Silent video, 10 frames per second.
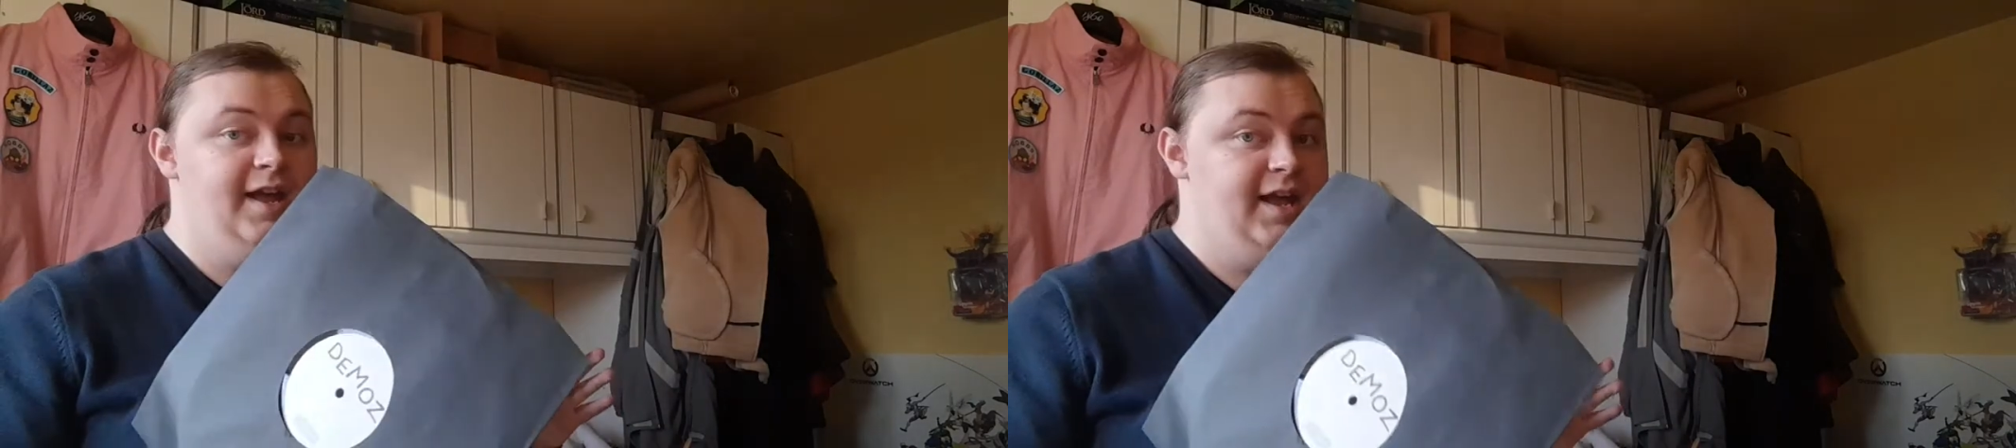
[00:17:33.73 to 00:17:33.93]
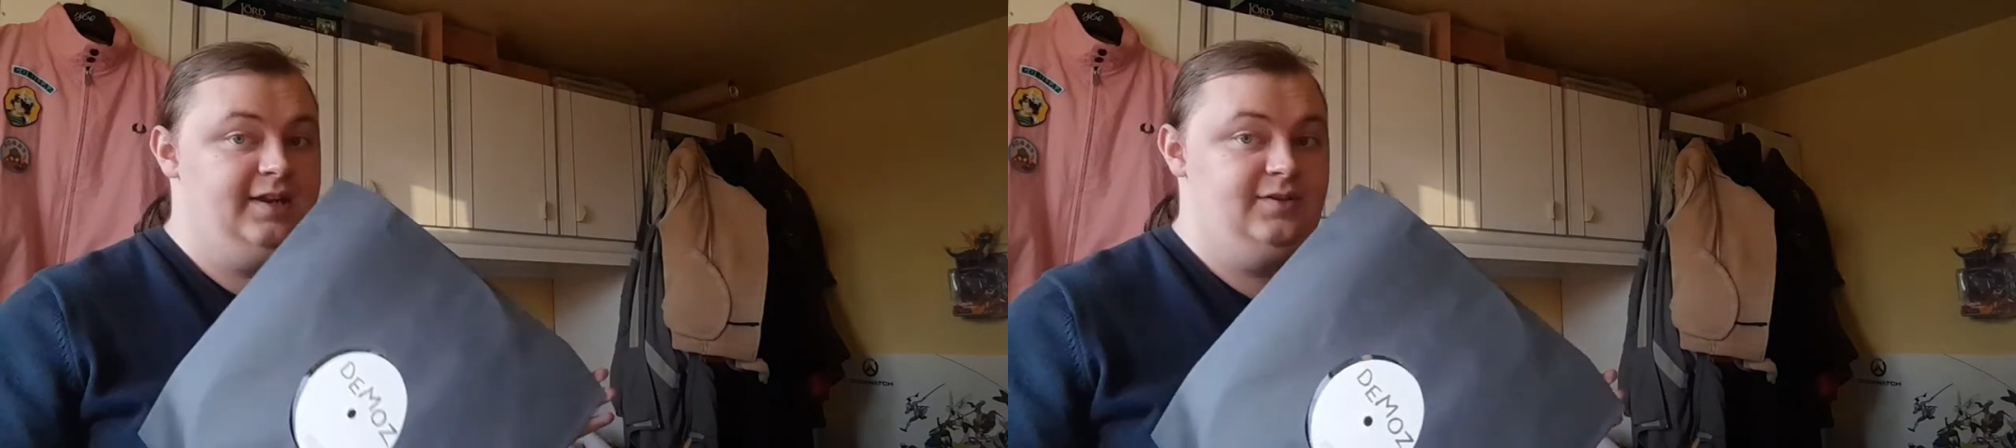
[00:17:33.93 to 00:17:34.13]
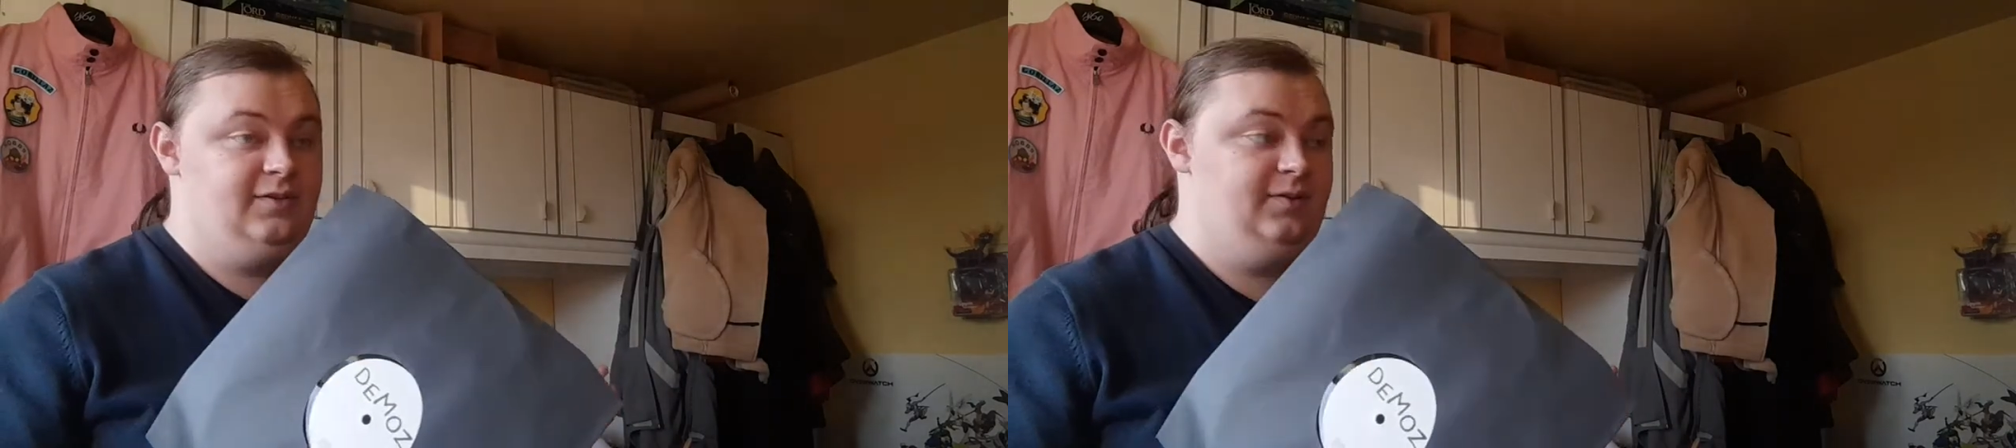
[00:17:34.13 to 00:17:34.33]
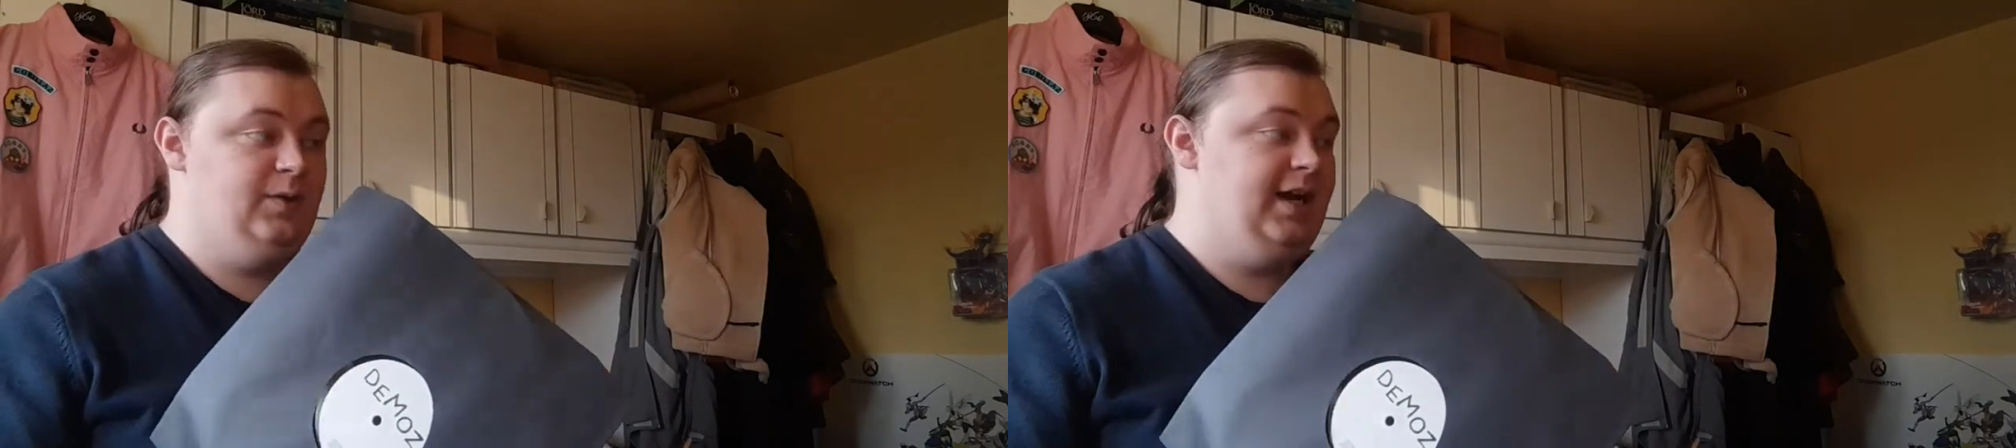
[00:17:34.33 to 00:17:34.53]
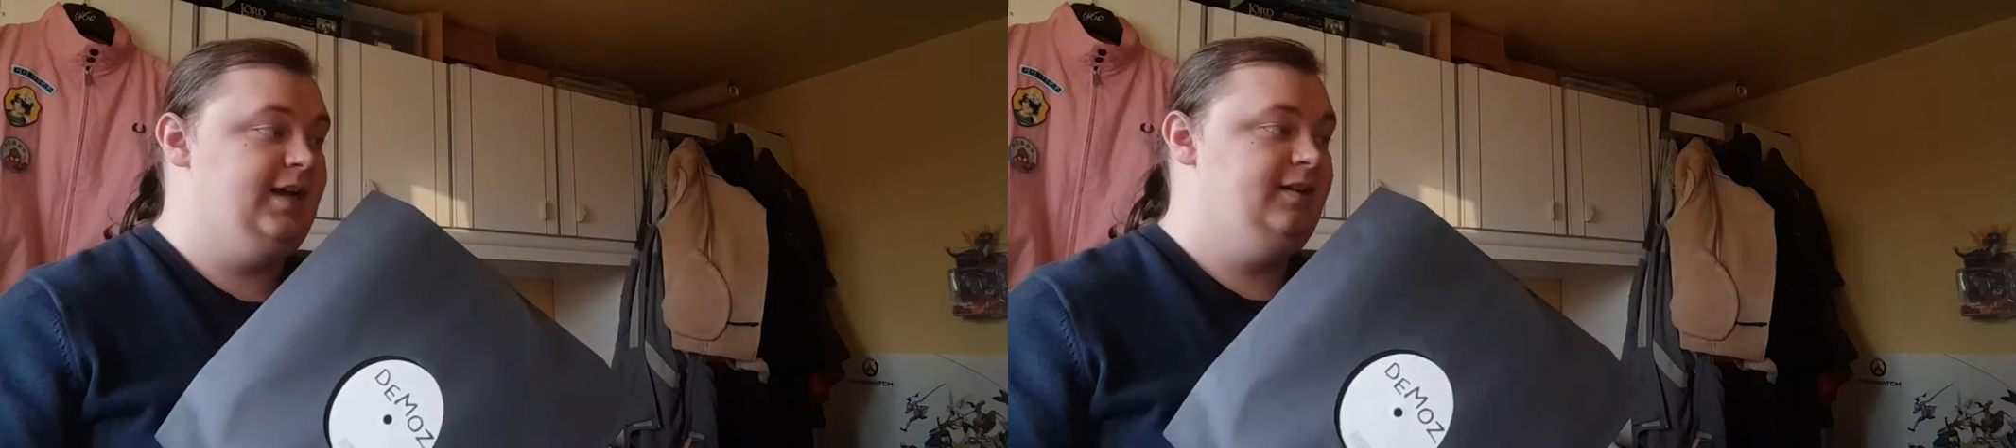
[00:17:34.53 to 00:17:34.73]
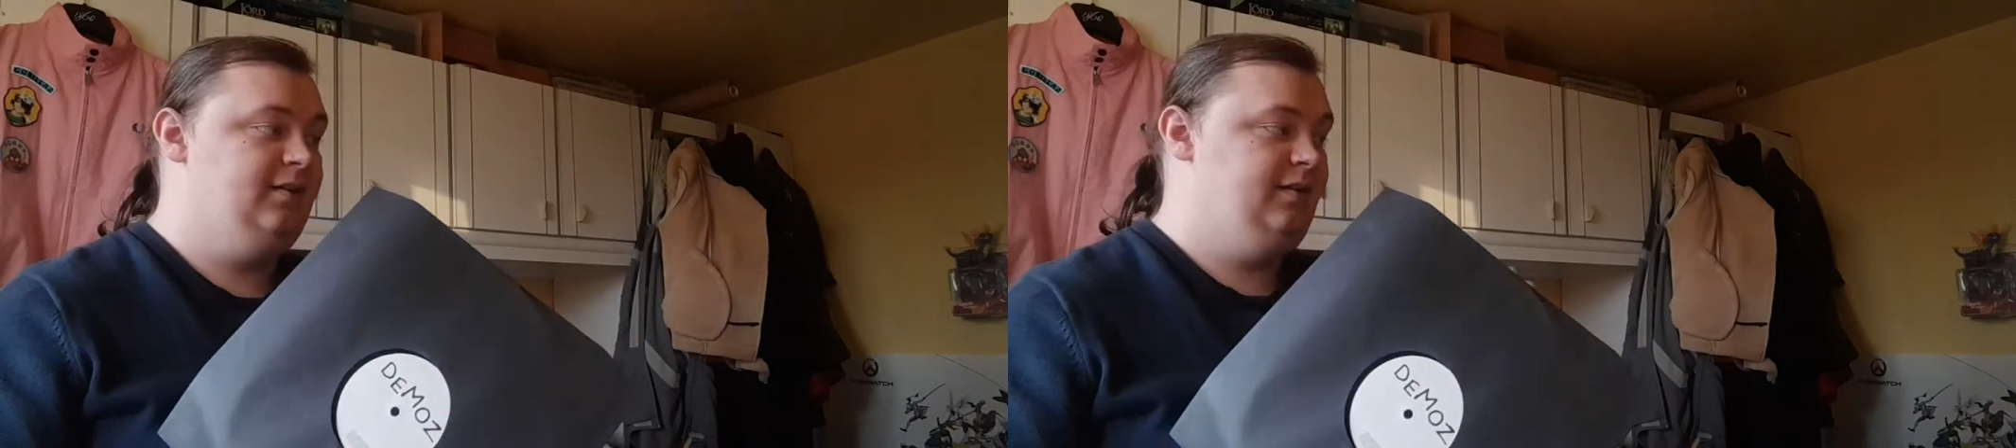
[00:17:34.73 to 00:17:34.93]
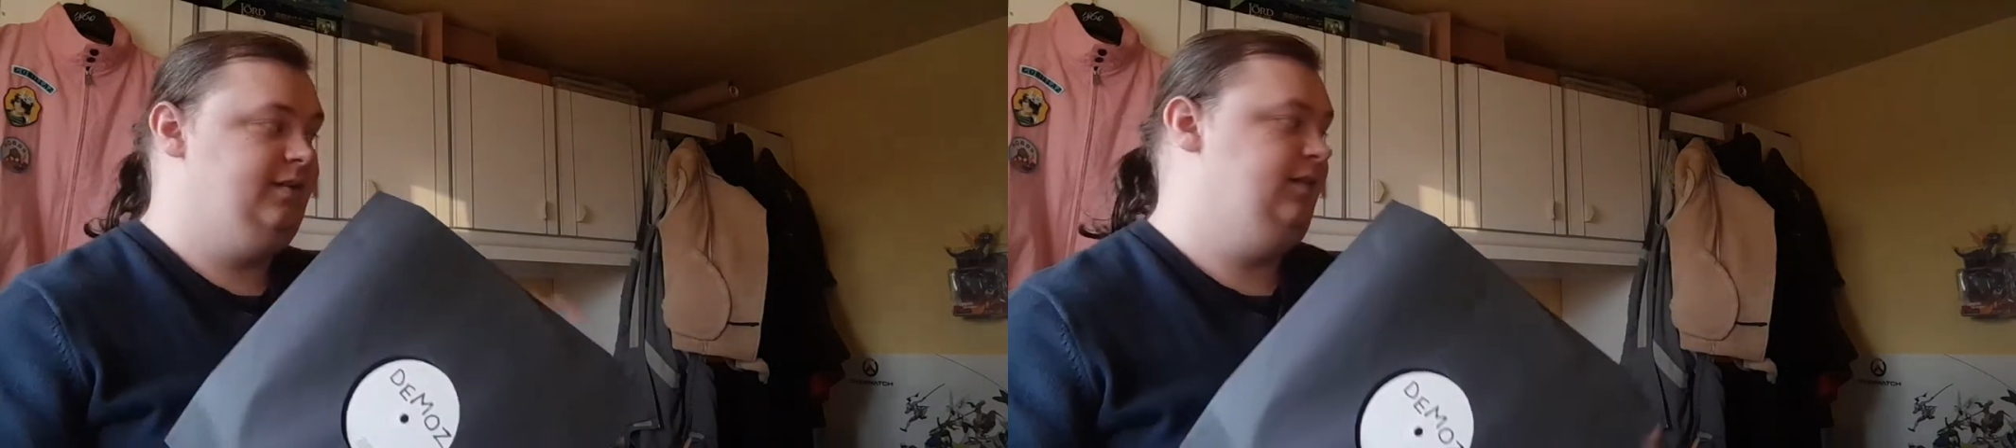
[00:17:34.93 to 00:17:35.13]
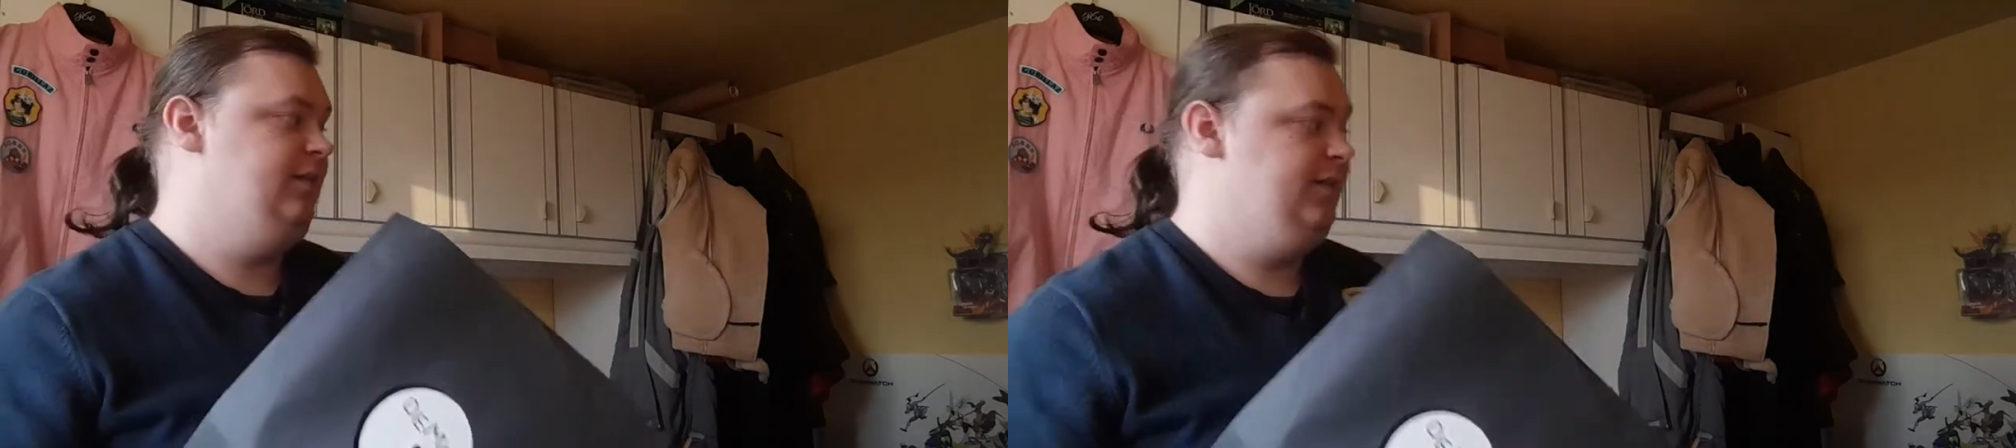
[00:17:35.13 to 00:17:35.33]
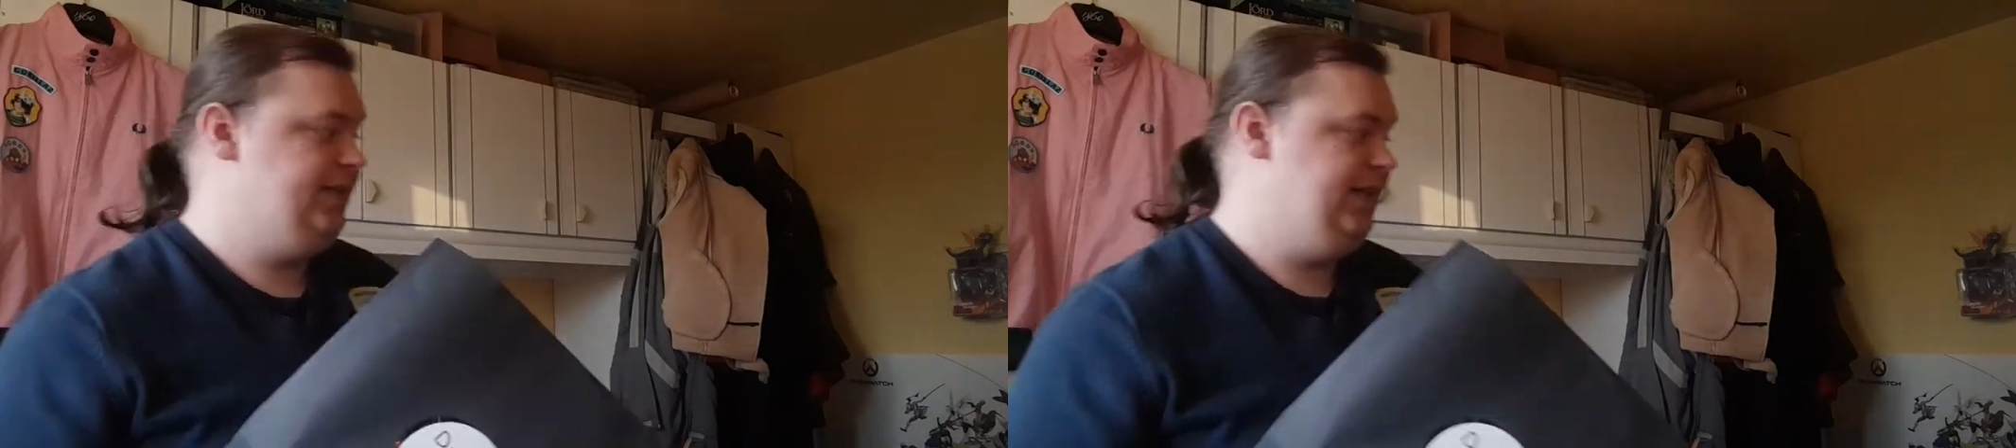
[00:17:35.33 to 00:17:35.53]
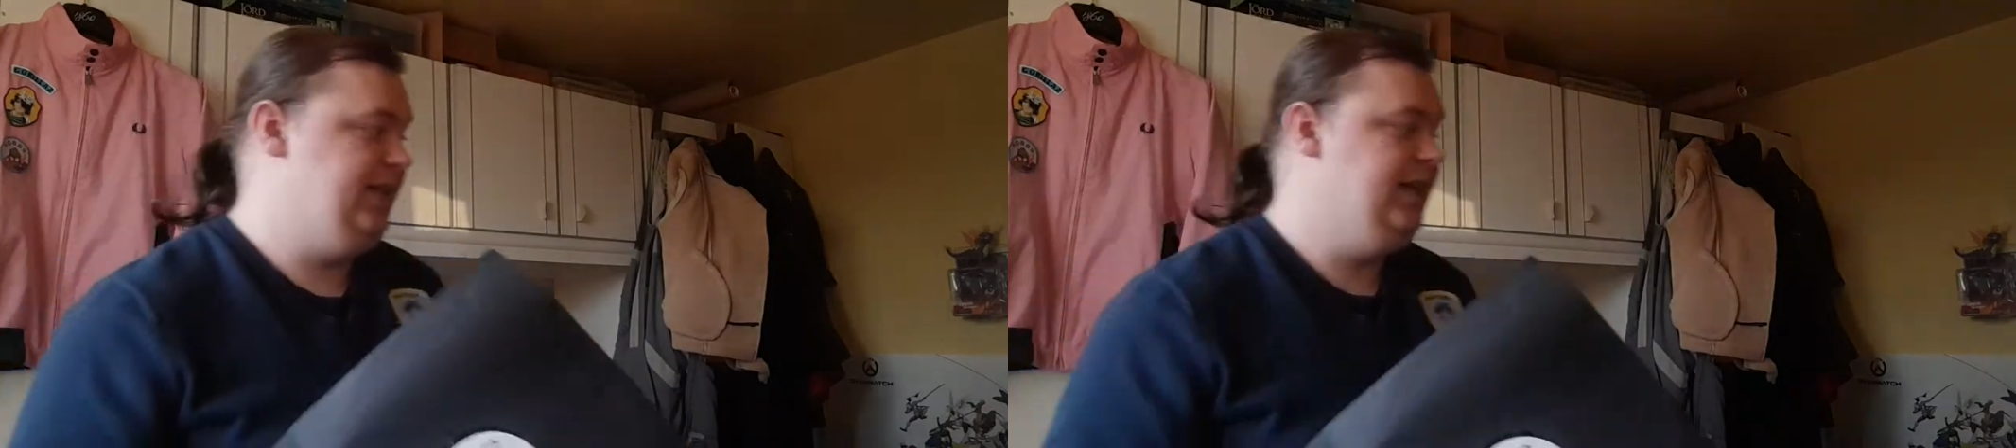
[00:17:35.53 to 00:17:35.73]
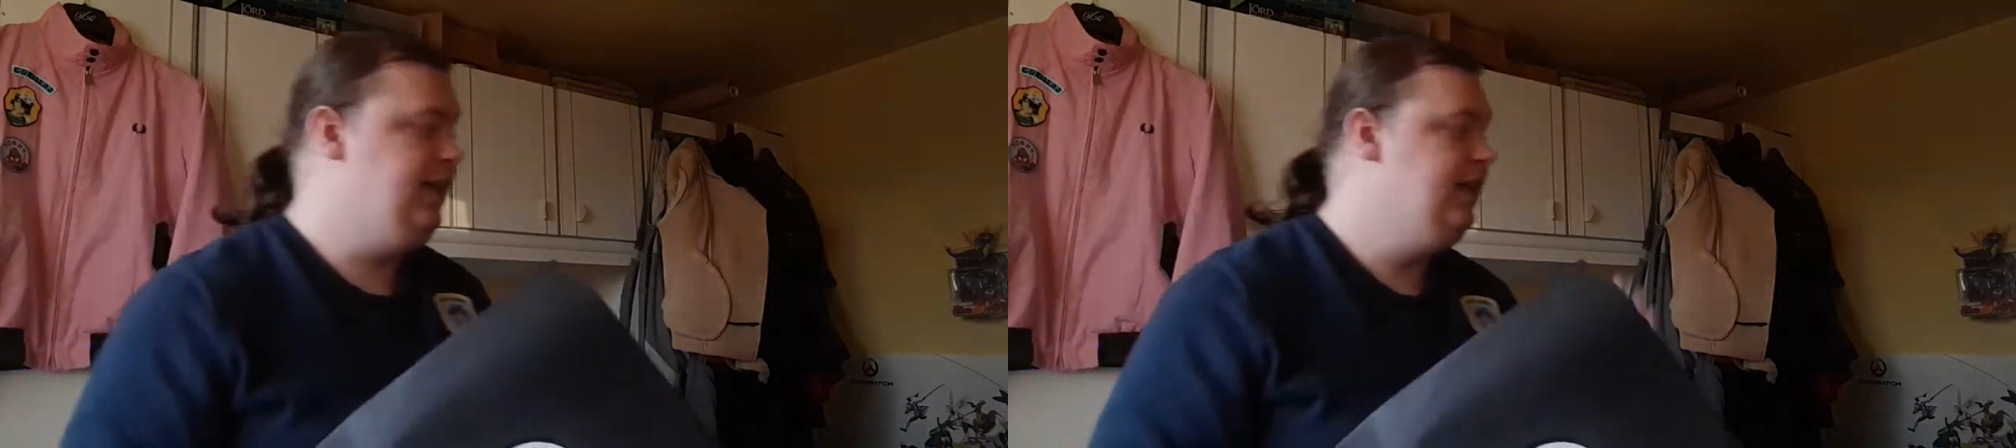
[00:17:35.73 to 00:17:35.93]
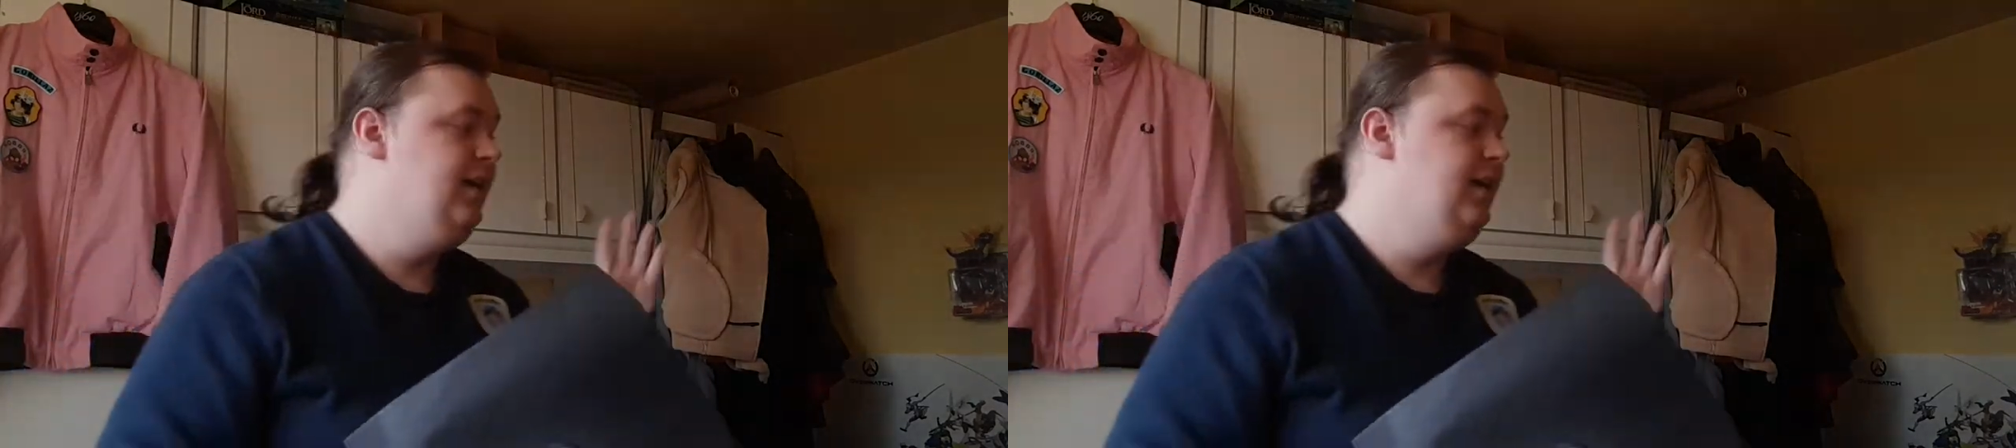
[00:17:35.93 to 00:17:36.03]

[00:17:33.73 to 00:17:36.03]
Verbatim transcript: any other way than a CD.